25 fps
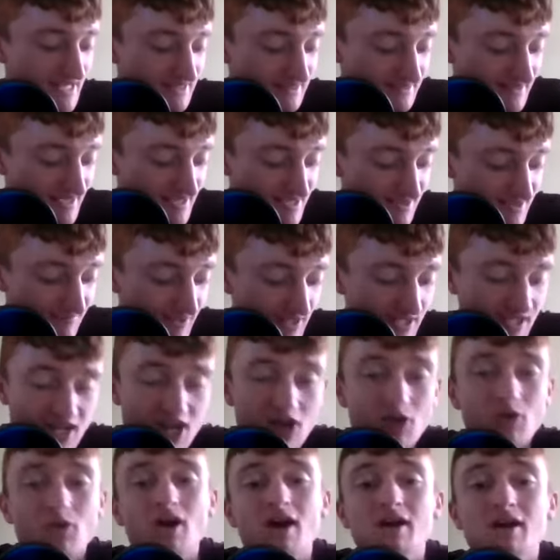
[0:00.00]
In this
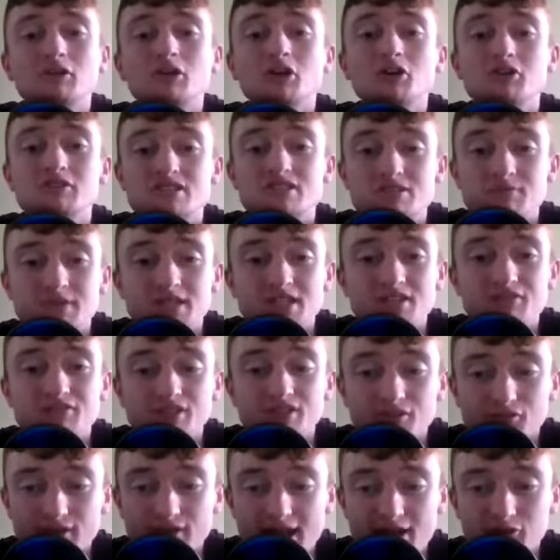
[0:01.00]
video, I'm going to be
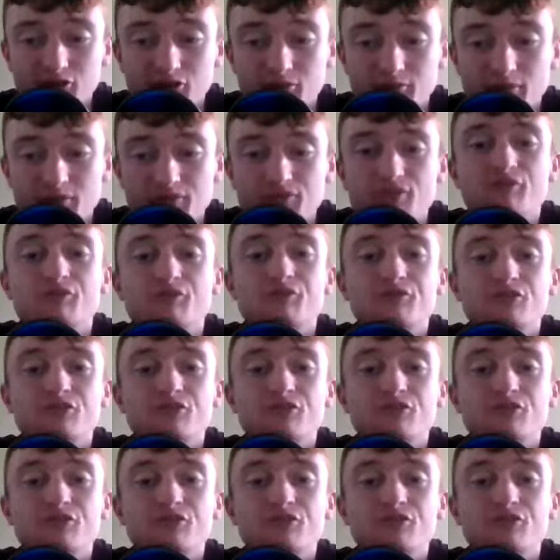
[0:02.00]
giving a roundup of the